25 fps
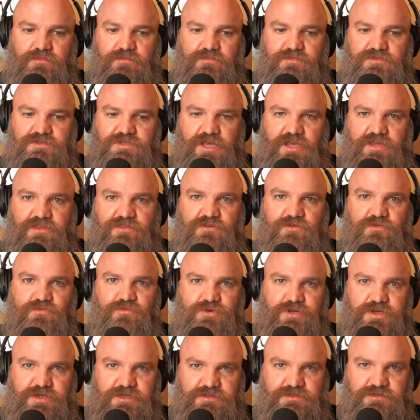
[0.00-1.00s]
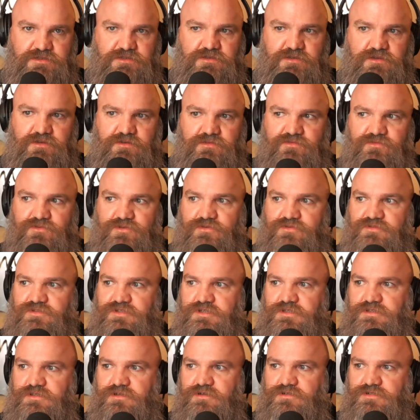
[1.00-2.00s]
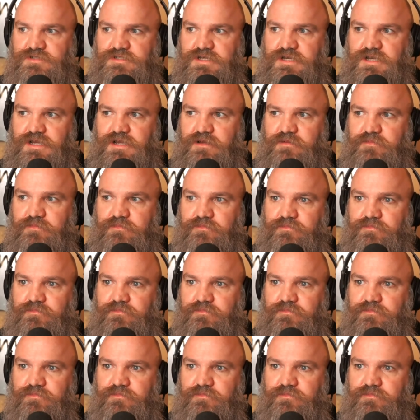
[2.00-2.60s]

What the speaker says: take the risk of losing their job,